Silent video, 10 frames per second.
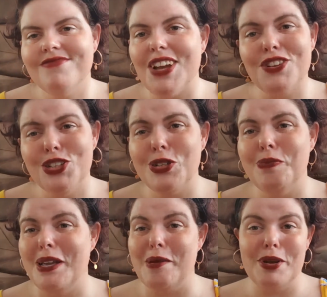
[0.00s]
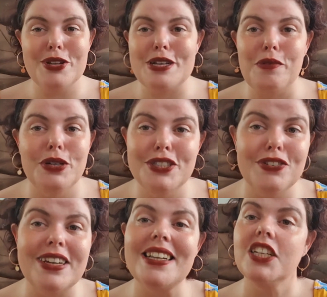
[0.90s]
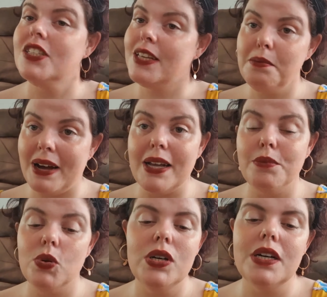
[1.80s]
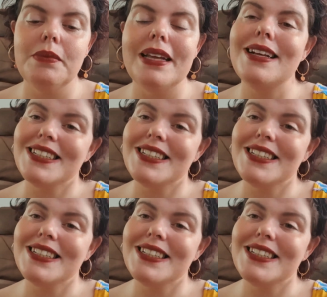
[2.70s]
I've got so many books that I want to read and I just keep buying more, and I'm like,